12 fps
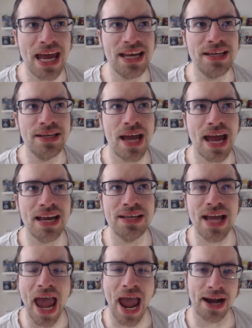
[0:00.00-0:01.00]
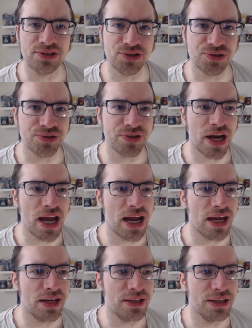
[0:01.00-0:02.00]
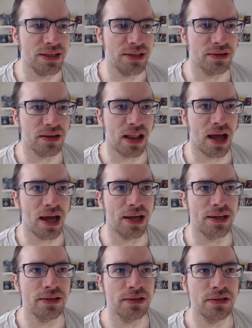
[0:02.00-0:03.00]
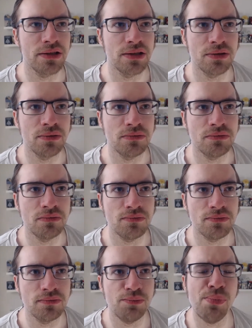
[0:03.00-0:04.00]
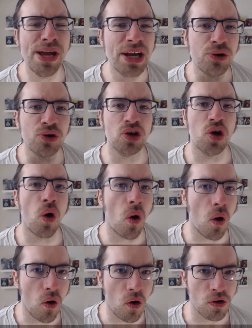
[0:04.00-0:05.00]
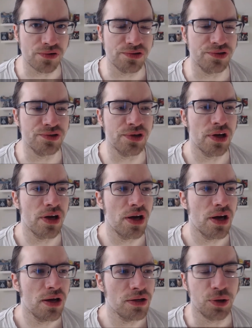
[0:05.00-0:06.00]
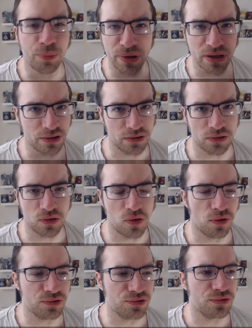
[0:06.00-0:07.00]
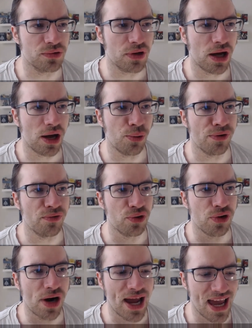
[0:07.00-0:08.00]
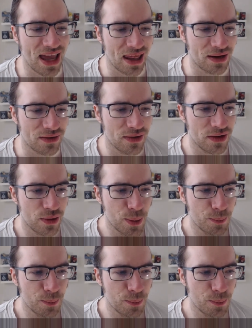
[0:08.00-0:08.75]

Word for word: any any action, any like bigger cause, you know, political cause or however, and